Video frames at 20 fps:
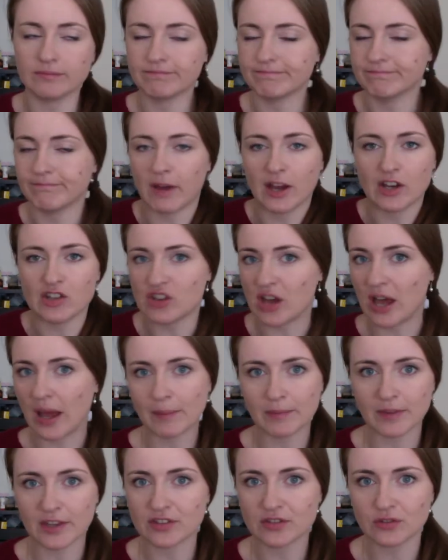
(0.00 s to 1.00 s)
my jam.
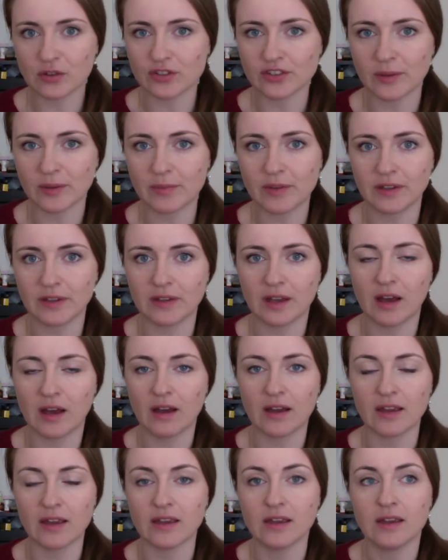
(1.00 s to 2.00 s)
That's not something that
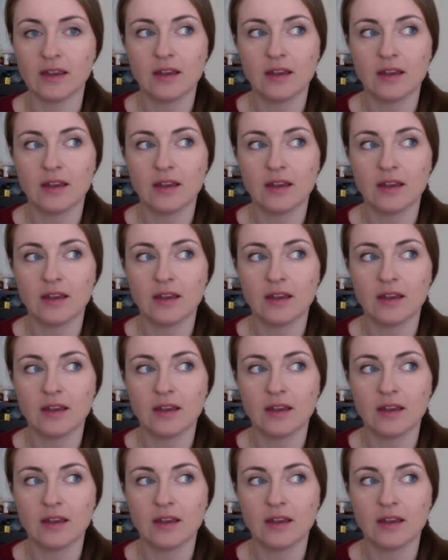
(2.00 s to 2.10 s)
I